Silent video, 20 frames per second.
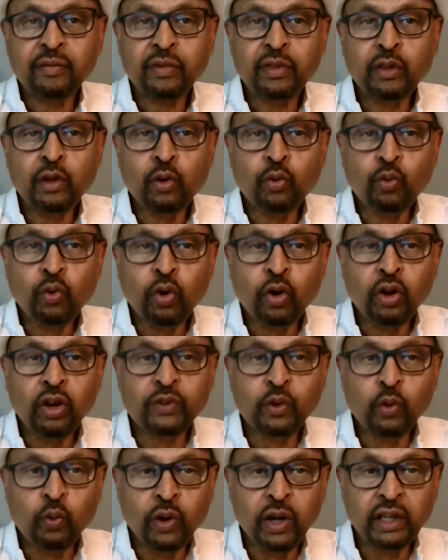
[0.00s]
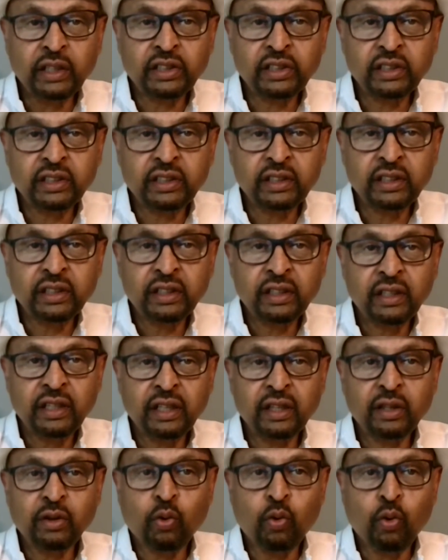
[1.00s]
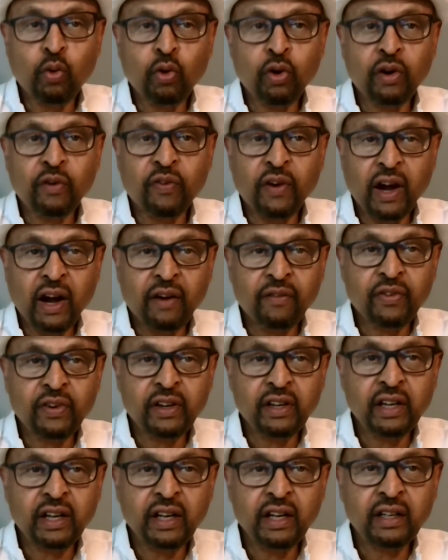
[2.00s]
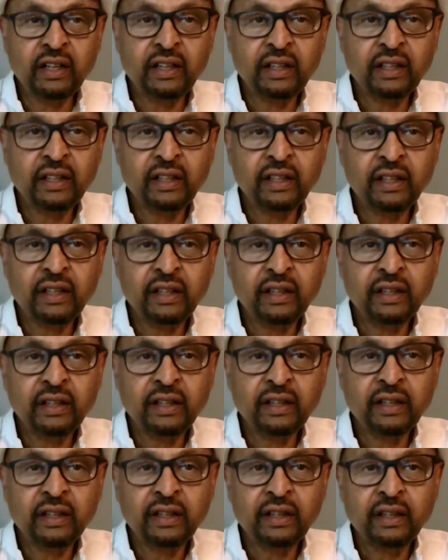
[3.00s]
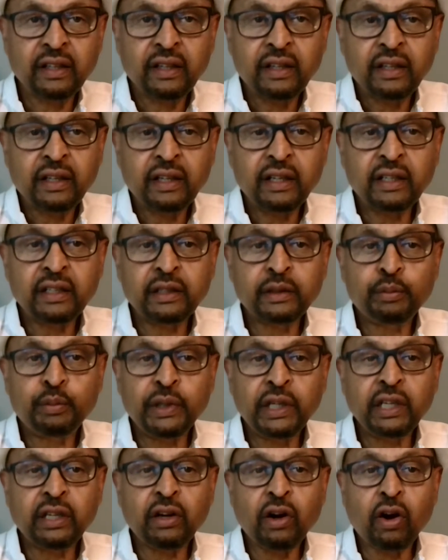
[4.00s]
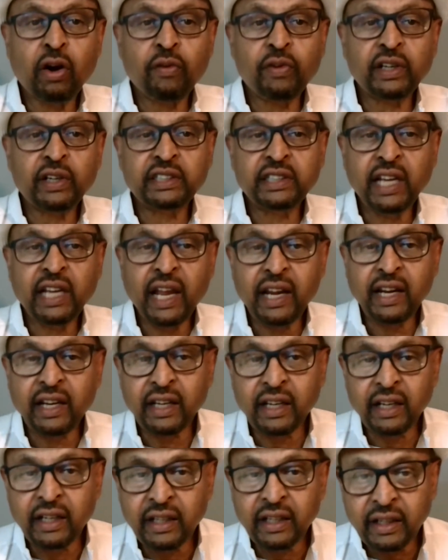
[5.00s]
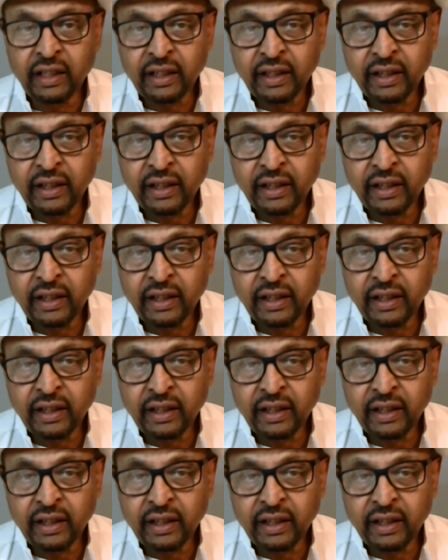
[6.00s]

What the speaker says: the role of the West in the Horn of Africa is being overtaken